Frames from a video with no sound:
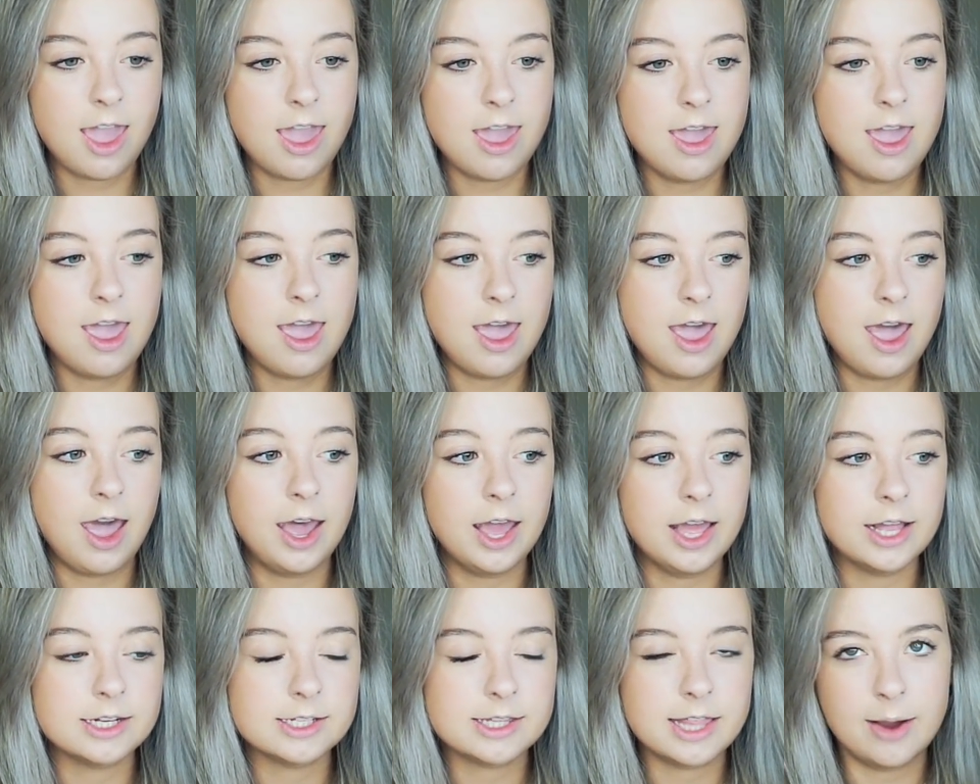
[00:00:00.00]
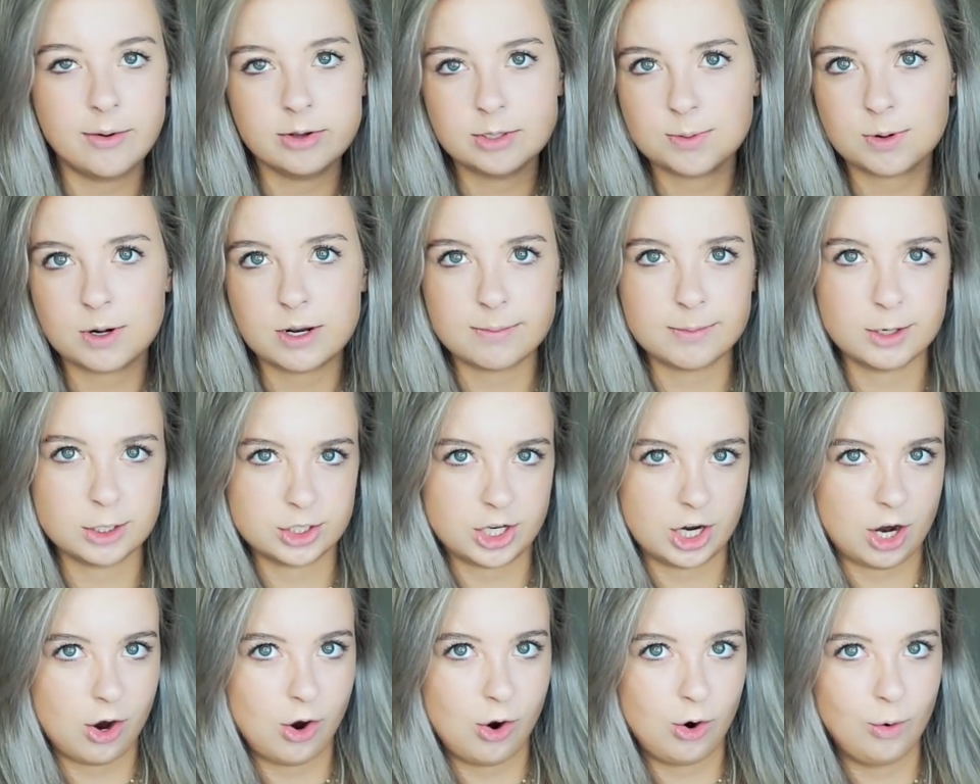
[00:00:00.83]
and that was pretty
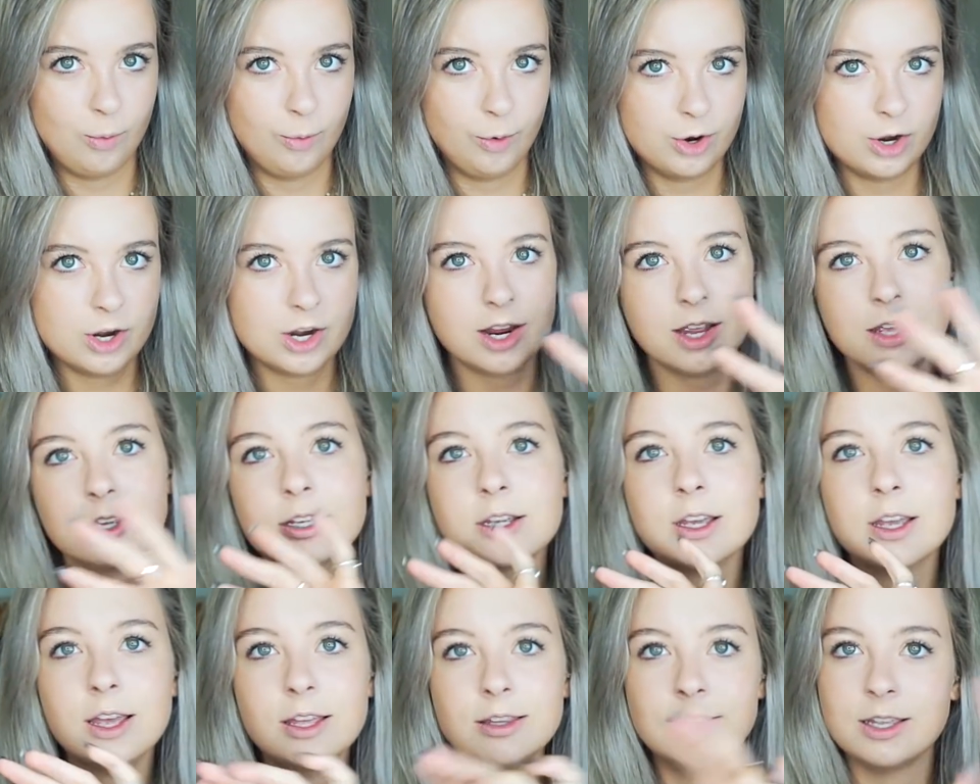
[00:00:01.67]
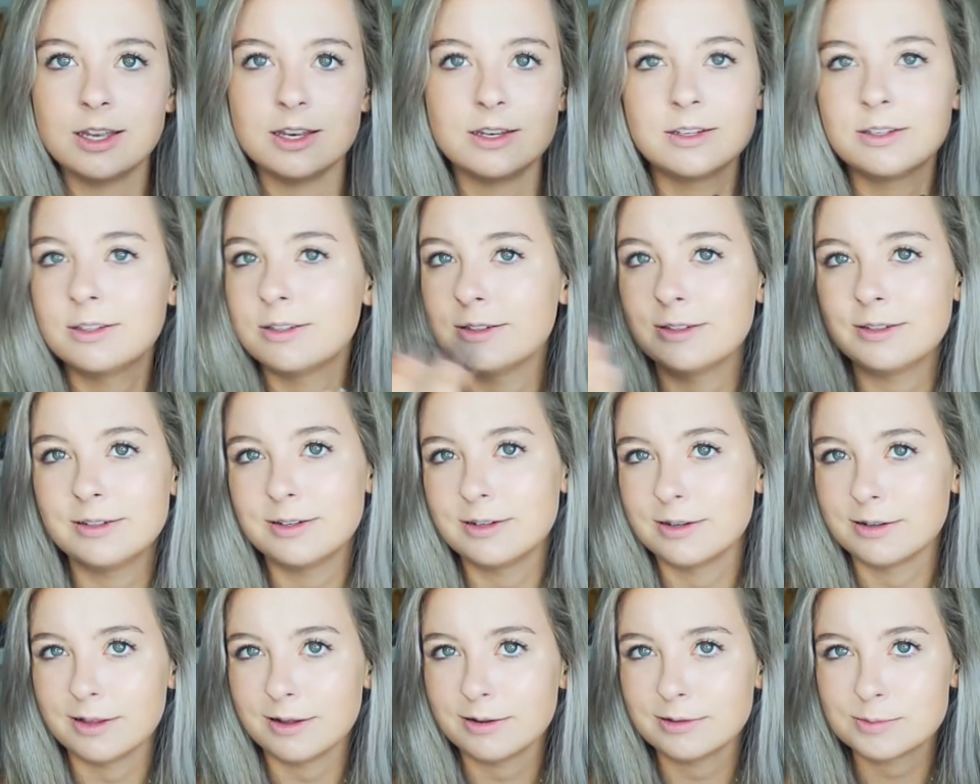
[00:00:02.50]
much like a homework, and then,
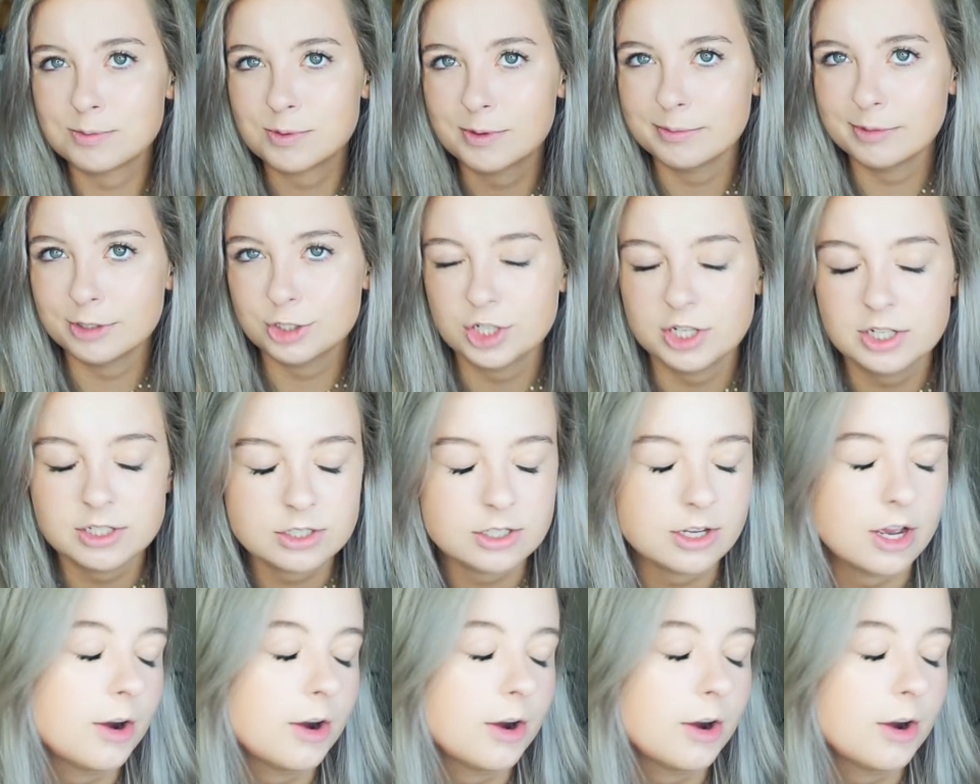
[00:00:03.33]
you know, that was pretty much it.